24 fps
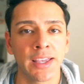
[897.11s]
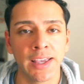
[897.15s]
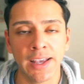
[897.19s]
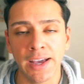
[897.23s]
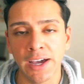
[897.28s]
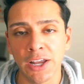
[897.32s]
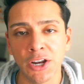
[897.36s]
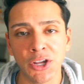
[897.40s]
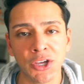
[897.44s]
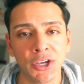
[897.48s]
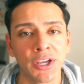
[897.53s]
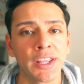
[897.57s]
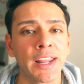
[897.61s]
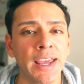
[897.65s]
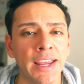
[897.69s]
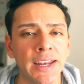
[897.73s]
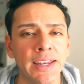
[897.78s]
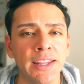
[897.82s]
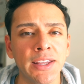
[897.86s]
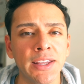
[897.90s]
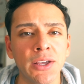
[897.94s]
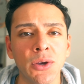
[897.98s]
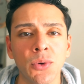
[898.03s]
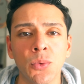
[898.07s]
and got a good
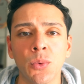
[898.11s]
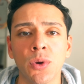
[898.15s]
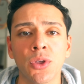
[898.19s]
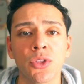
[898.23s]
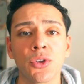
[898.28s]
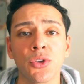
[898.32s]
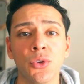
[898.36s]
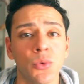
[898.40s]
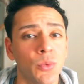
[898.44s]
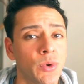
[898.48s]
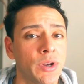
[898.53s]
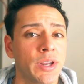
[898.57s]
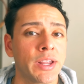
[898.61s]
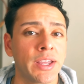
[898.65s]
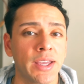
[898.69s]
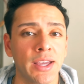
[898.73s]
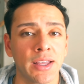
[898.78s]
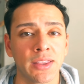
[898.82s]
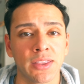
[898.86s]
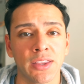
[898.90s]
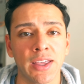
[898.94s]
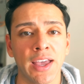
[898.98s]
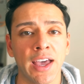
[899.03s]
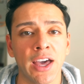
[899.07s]
idea whether you want to
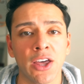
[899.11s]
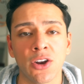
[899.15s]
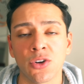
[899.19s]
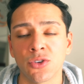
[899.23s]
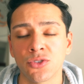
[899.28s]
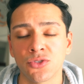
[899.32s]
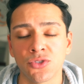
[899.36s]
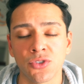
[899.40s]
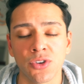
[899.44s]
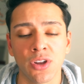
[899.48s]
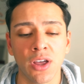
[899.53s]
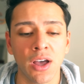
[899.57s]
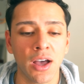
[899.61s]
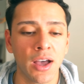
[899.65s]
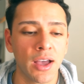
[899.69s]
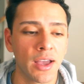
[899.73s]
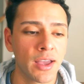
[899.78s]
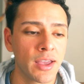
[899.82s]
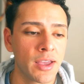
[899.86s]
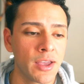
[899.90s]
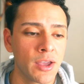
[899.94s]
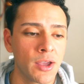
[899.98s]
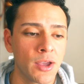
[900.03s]
get the headers or not.